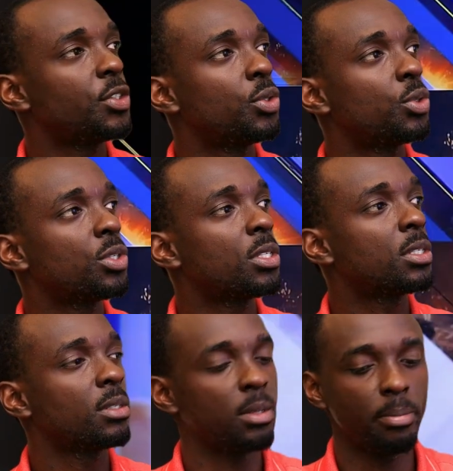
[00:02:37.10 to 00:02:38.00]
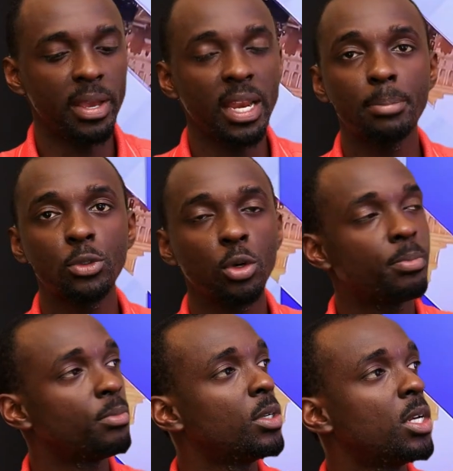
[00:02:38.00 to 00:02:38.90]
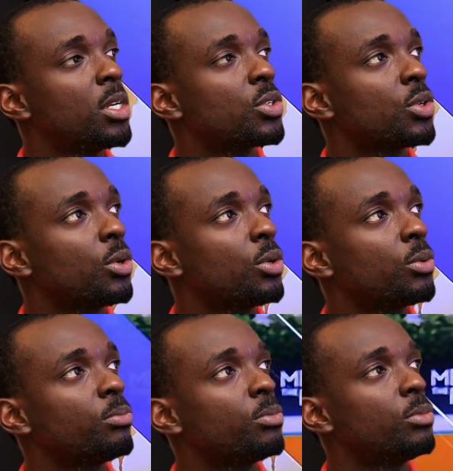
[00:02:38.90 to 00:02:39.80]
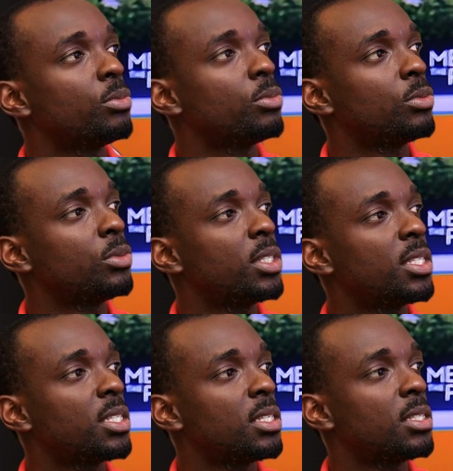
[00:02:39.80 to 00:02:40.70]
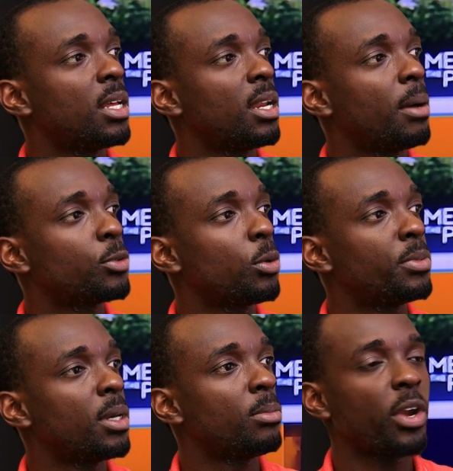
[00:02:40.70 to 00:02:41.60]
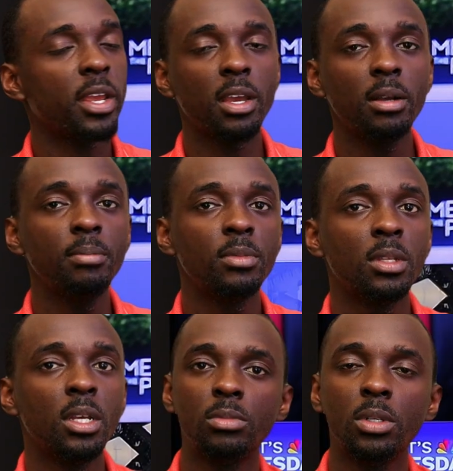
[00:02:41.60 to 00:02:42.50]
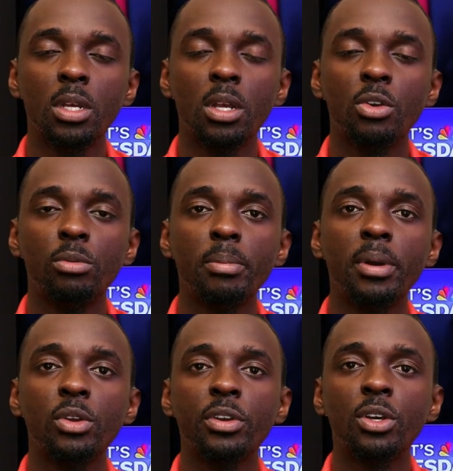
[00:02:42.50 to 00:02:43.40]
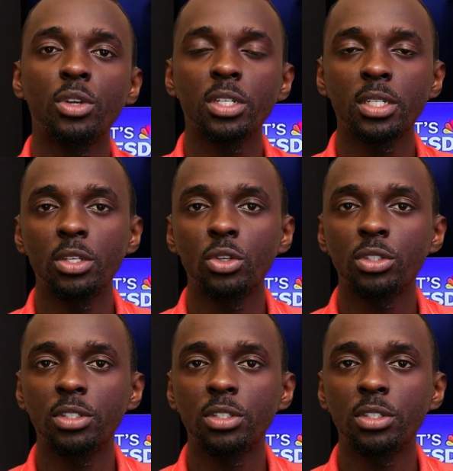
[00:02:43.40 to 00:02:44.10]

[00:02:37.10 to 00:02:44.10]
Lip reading: choose my laptop. So this is the laptop name right here. Remember, you already connected your